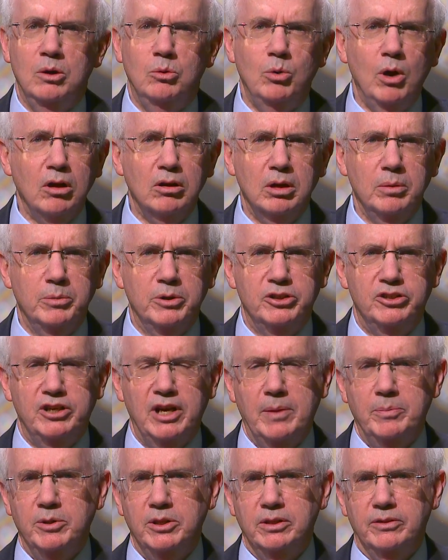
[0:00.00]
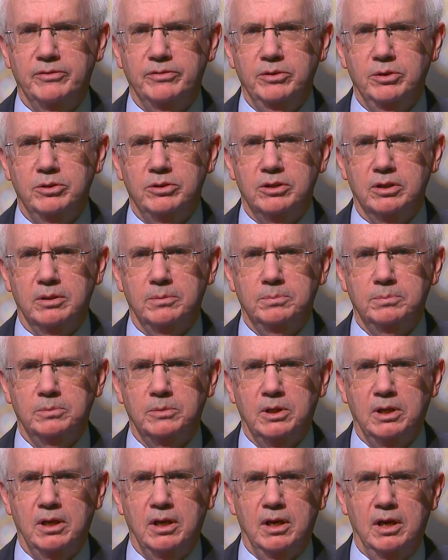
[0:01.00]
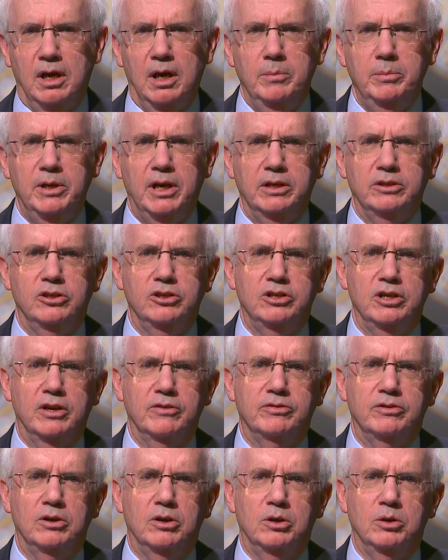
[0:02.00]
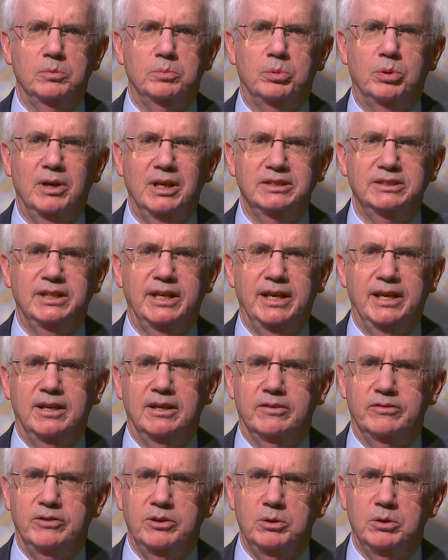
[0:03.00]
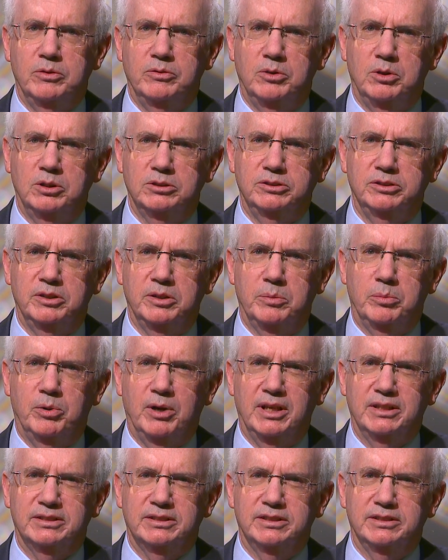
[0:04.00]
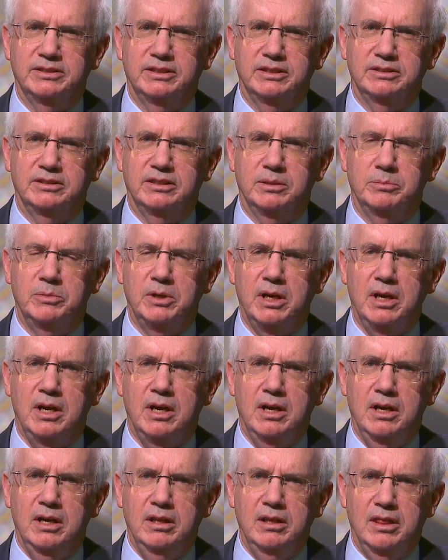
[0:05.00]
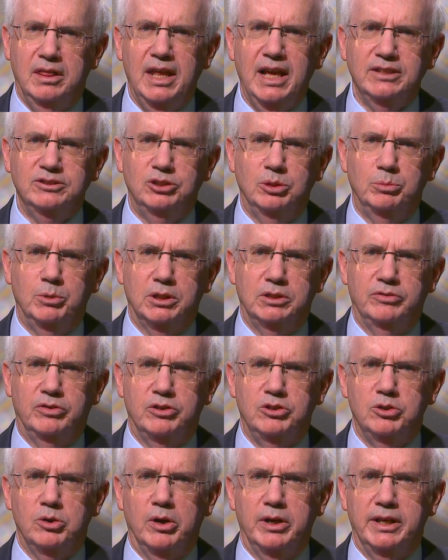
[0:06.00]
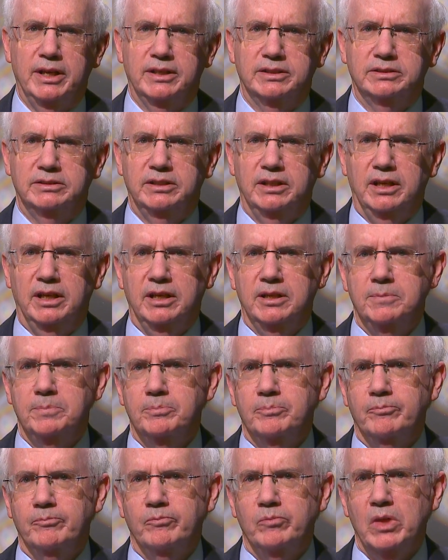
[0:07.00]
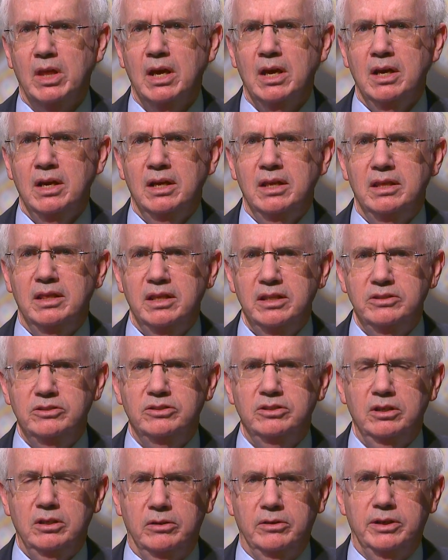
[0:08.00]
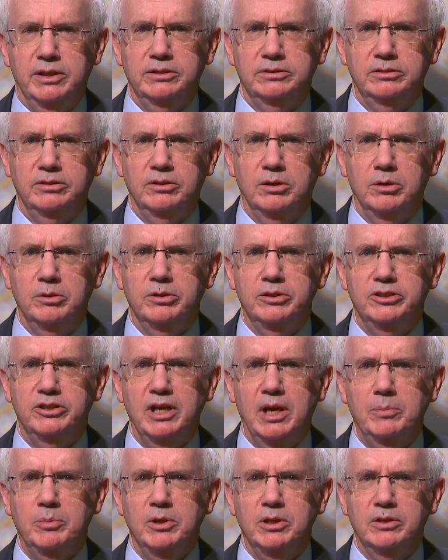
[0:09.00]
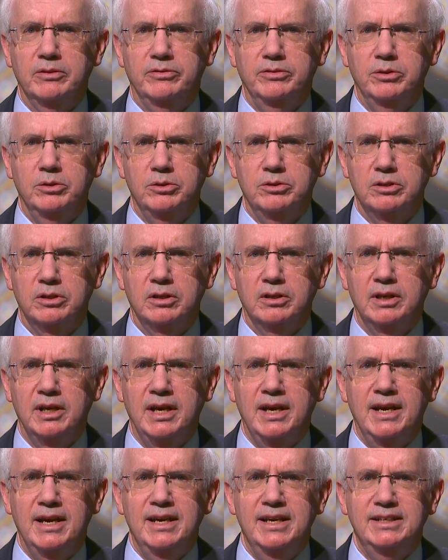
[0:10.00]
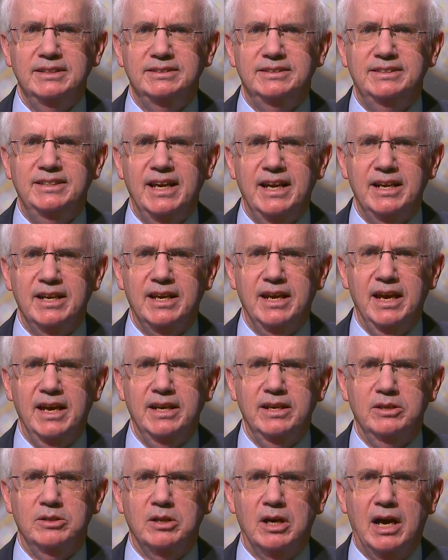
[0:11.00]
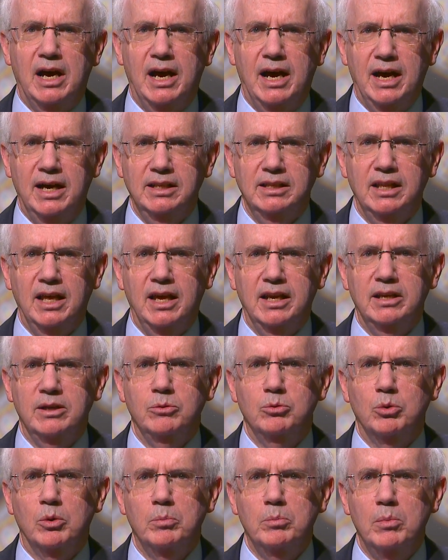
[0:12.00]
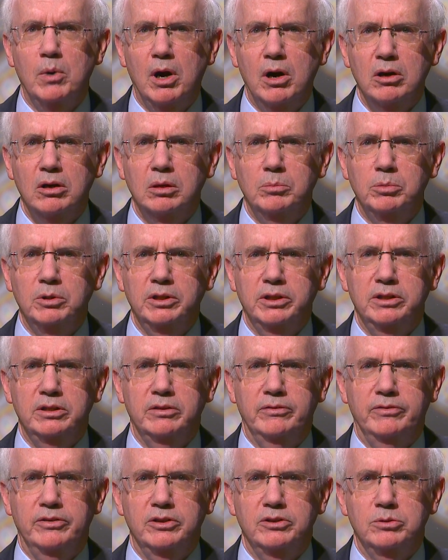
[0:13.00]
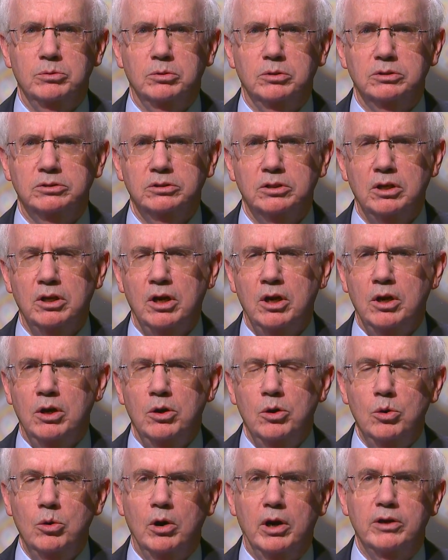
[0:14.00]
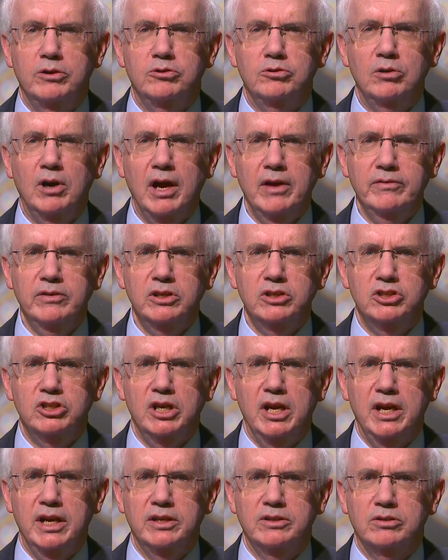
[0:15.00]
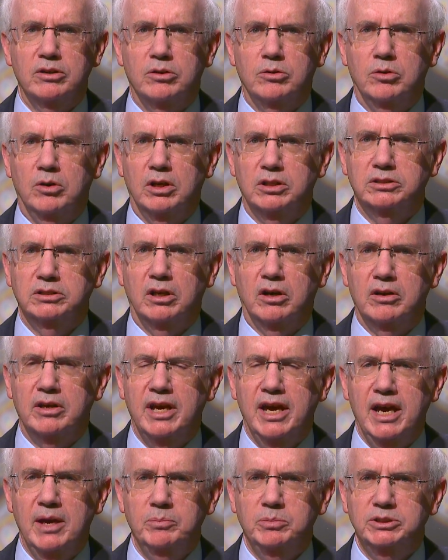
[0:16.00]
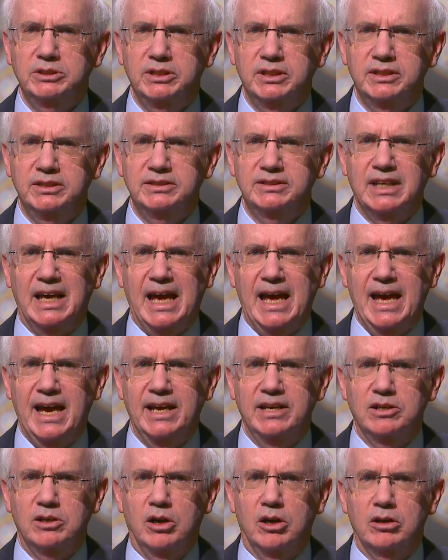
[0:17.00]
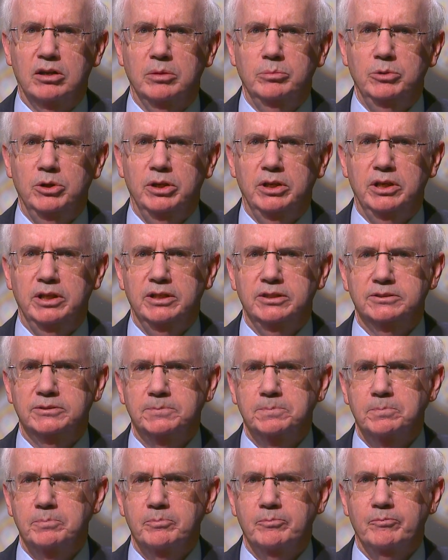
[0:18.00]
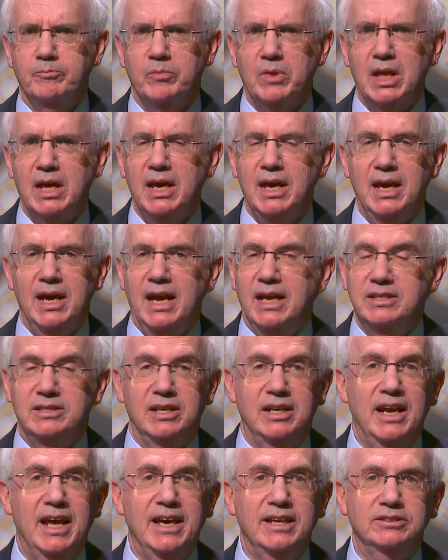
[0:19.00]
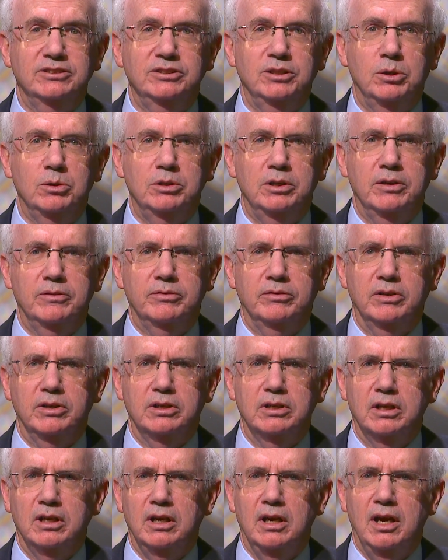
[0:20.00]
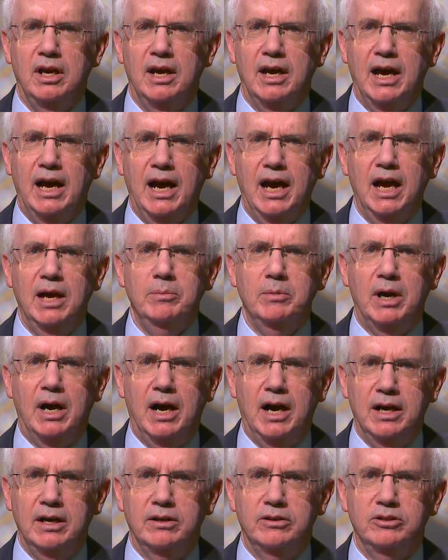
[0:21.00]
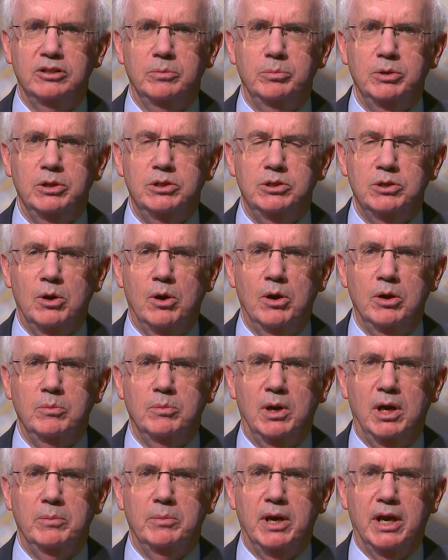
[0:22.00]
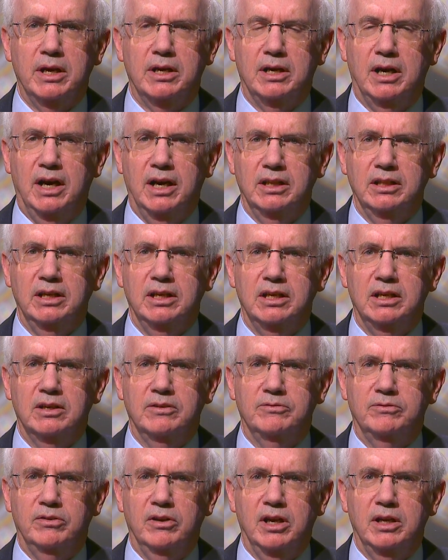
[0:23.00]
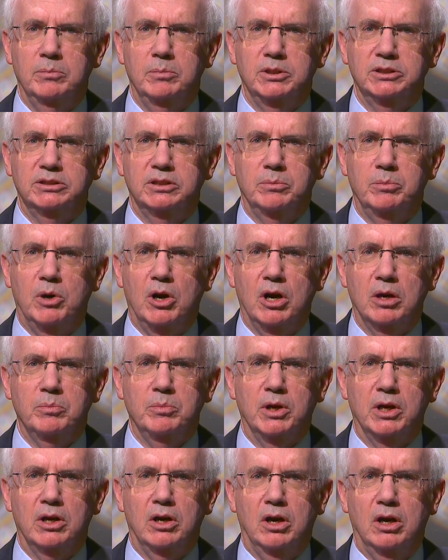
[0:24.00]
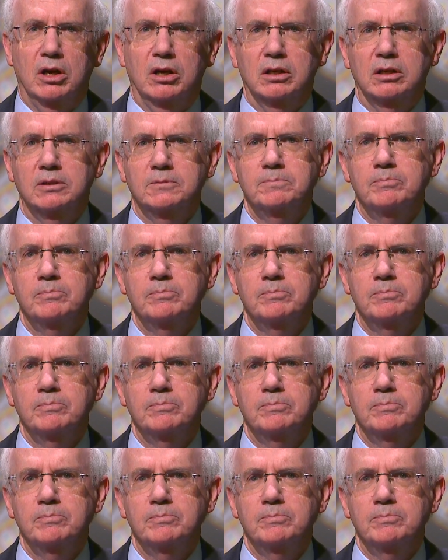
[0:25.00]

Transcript: Welcome to Shaping the Future. I'm Dr. Jeff Gold, President of the University of Nebraska System, and thanks so much for joining us today. This series, known as Shaping the Future, is dedicated to highlighting remarkable individuals who are driving change across our campuses and our communities. And today is no different. I'm honored to be joined by my colleague and friend, Mr. Mark McHargue.